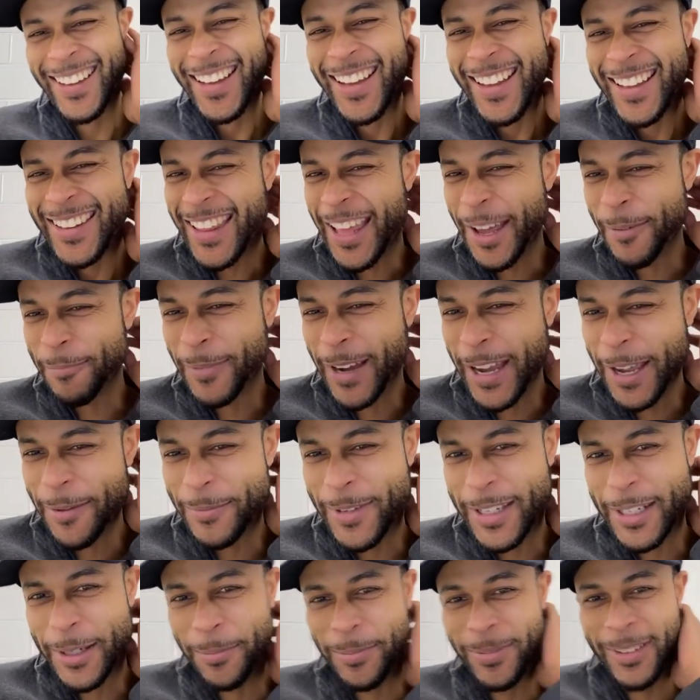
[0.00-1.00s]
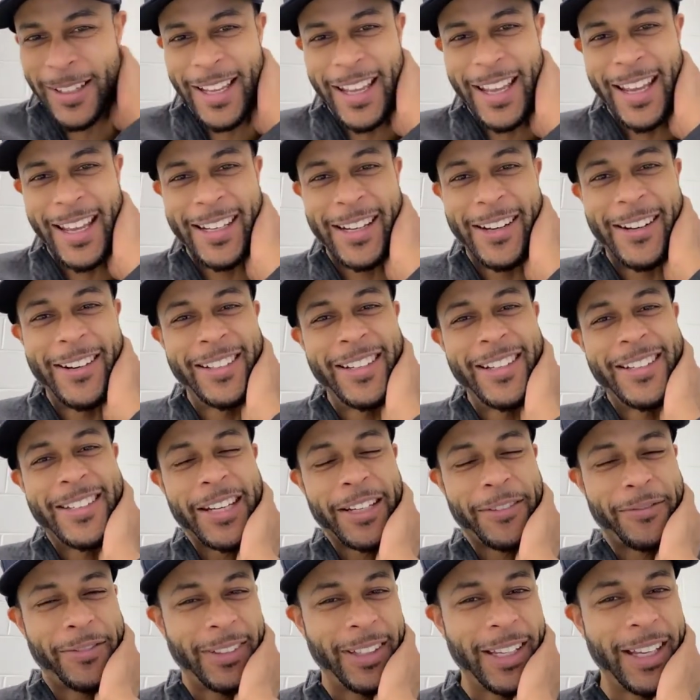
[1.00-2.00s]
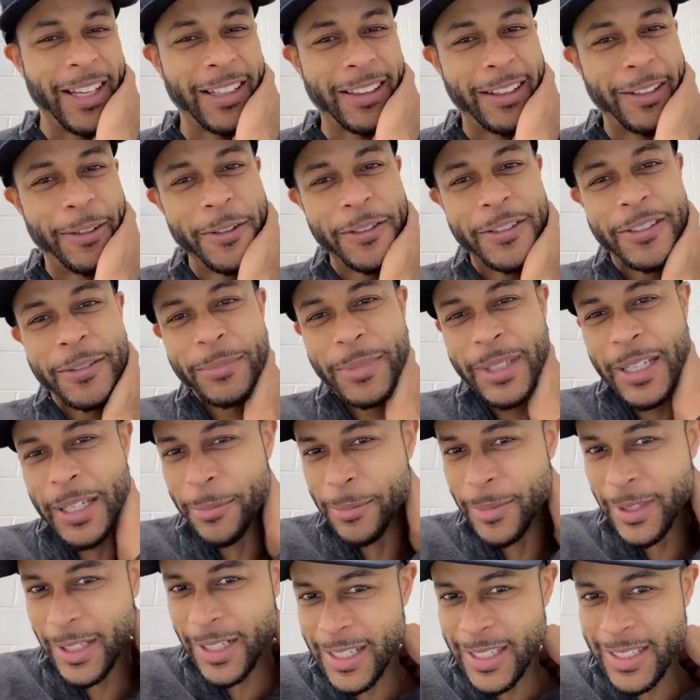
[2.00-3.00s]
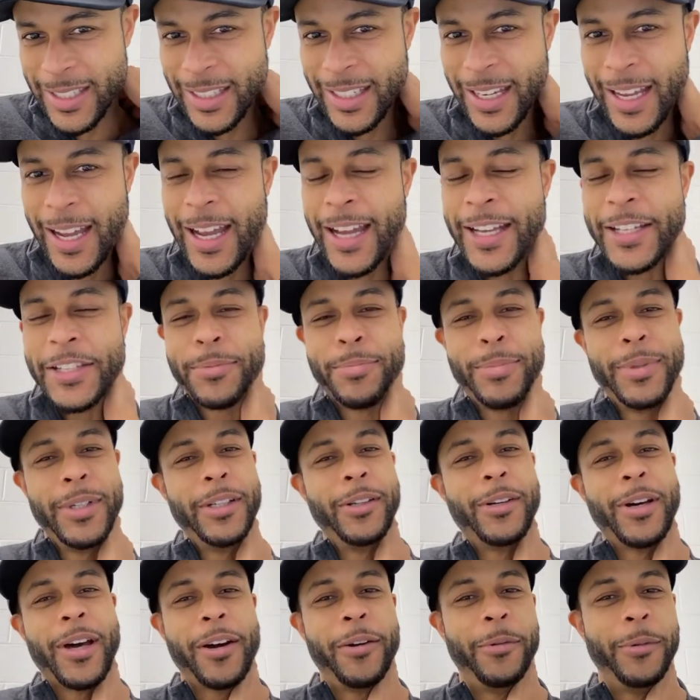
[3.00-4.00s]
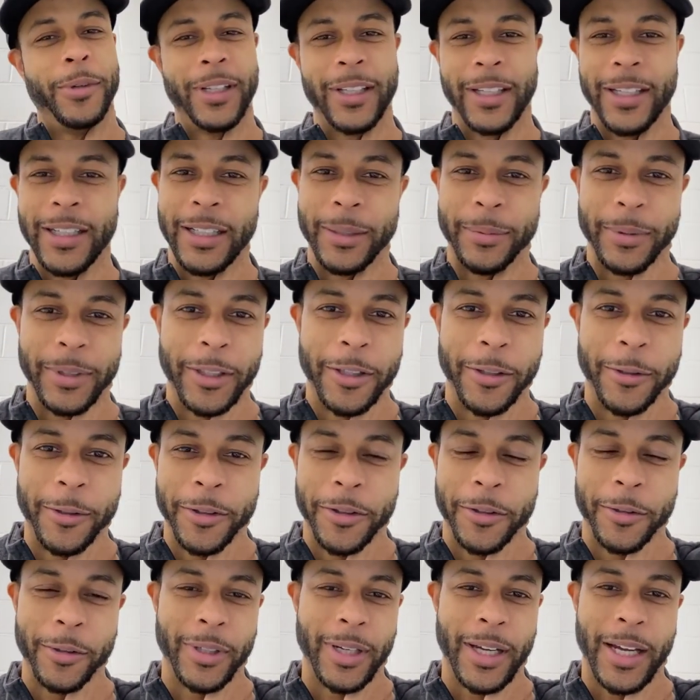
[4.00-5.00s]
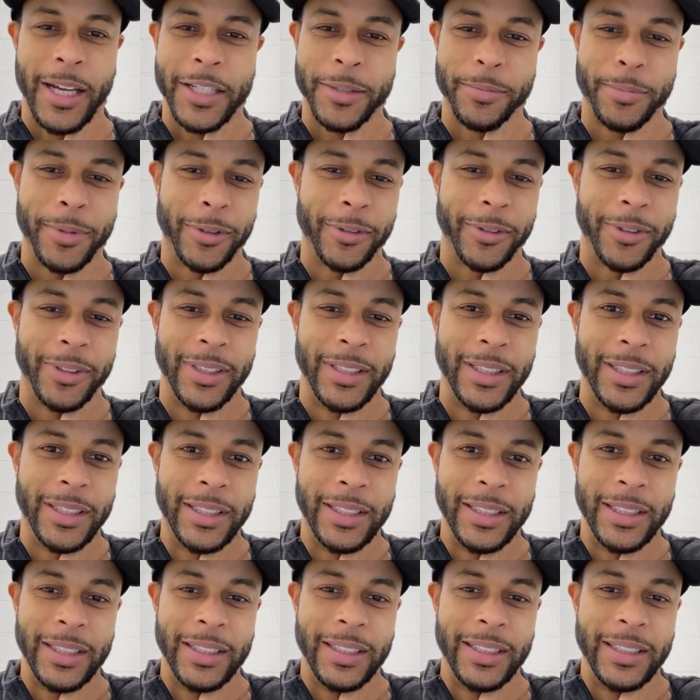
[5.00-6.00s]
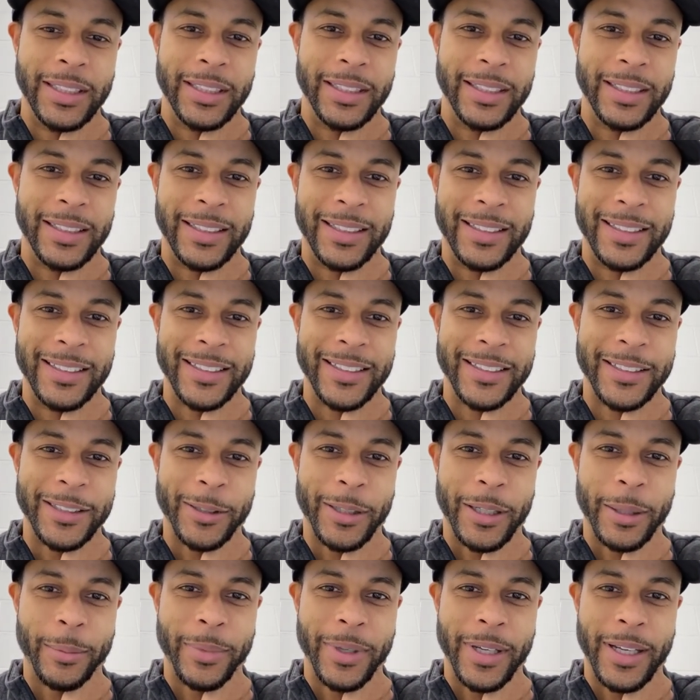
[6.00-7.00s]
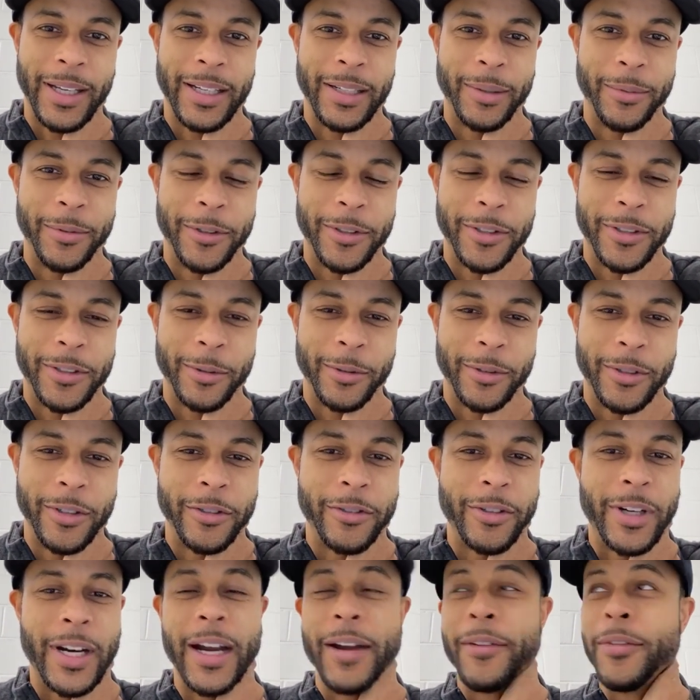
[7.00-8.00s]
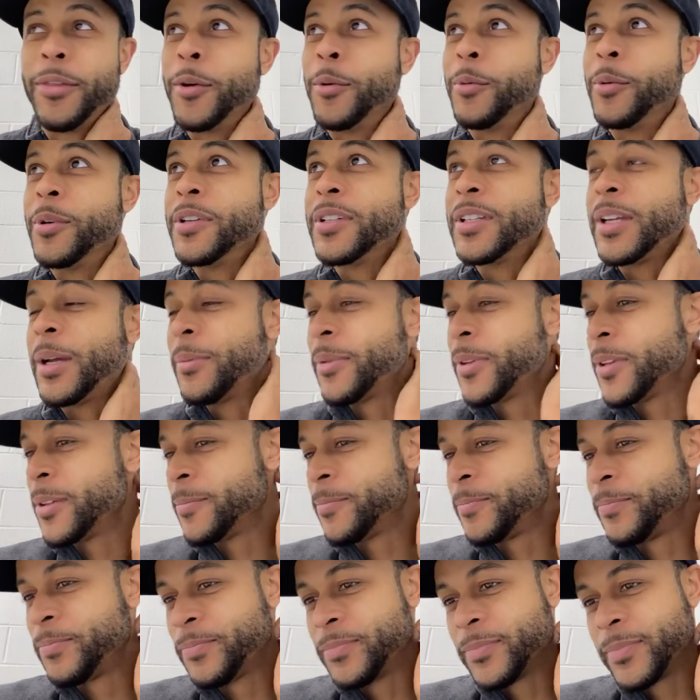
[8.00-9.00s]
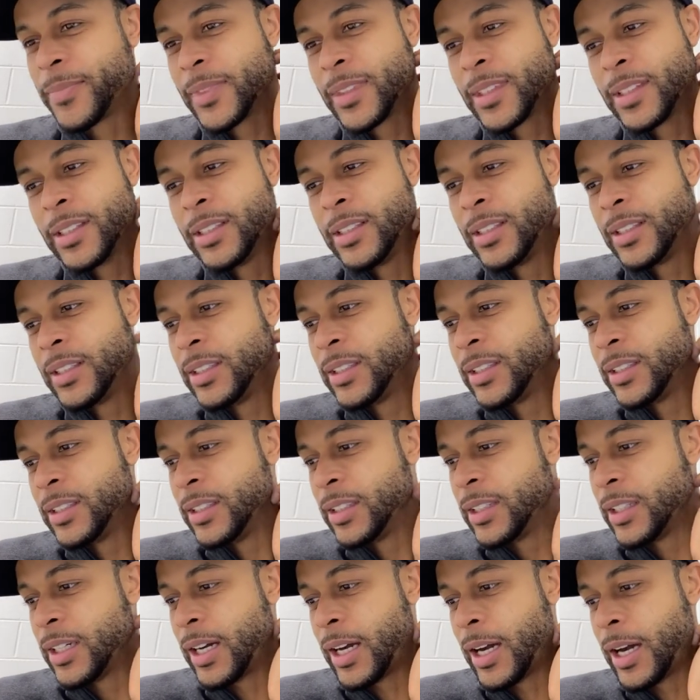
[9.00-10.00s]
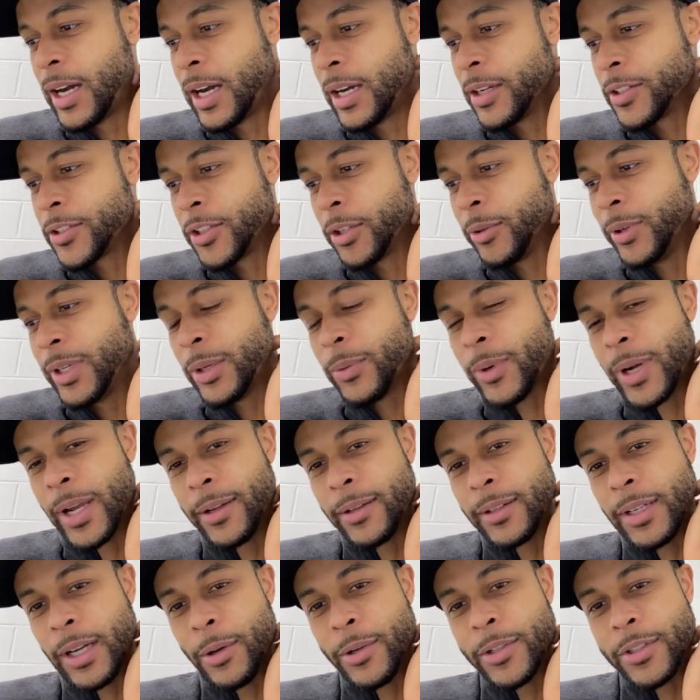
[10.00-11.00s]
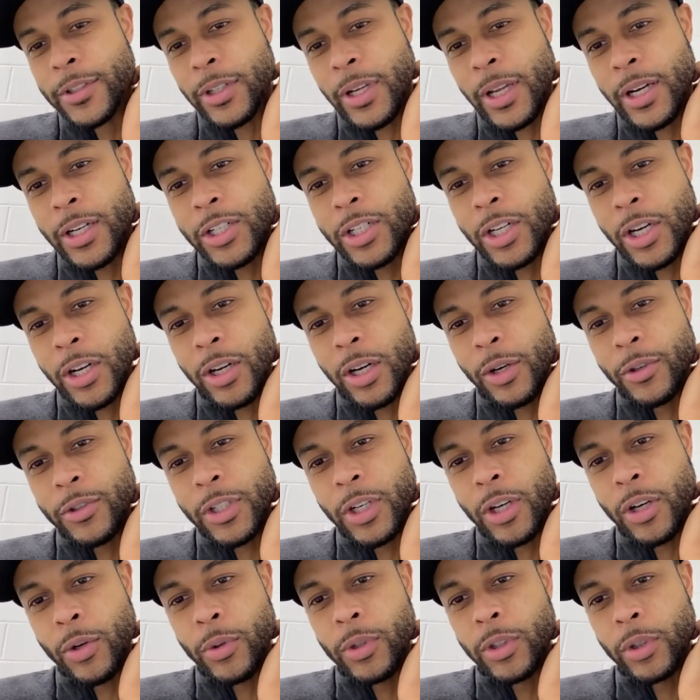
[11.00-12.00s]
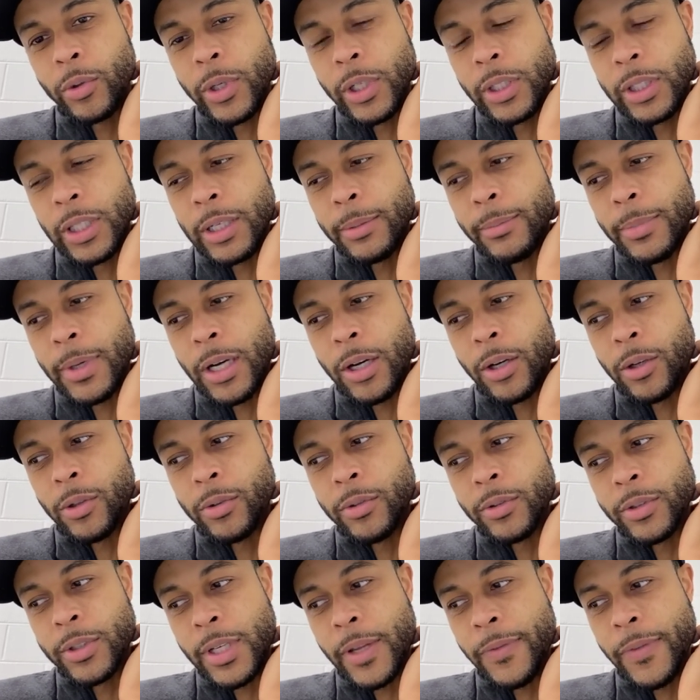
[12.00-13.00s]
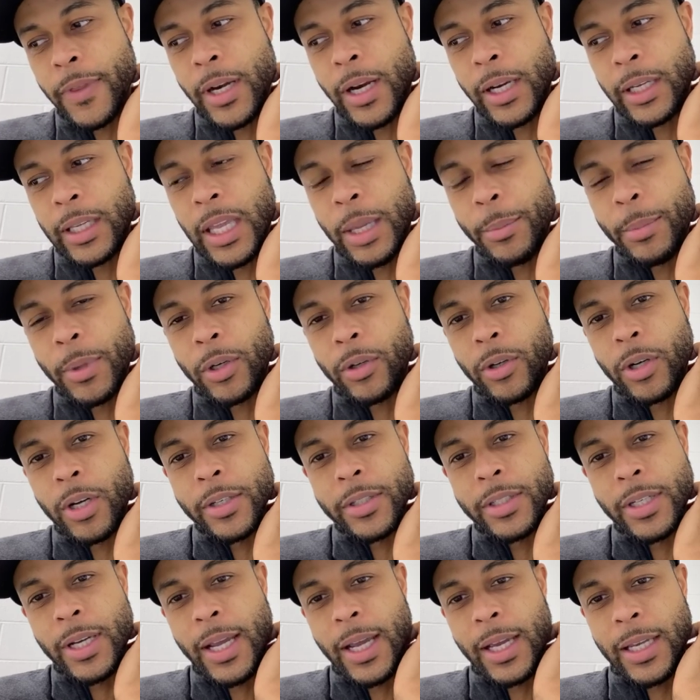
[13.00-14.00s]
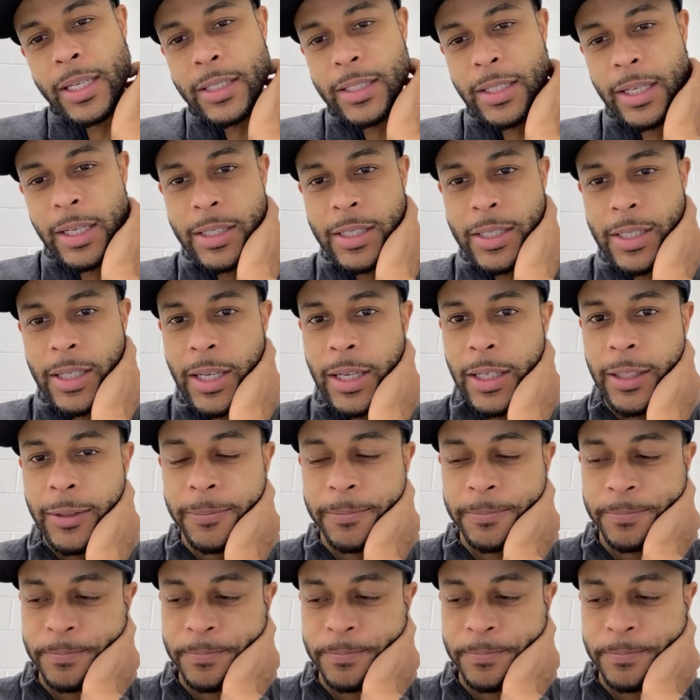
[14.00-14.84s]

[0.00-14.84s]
that might be the plan. There's a Chick fil A close to me, but in the hospital. I don't want to get up and going through the hospital. Uh, so I may end up just doing a drive through or something. Uh, so anyway, I was trying to share, I was sharing real quickly about something I came across in Acts 16.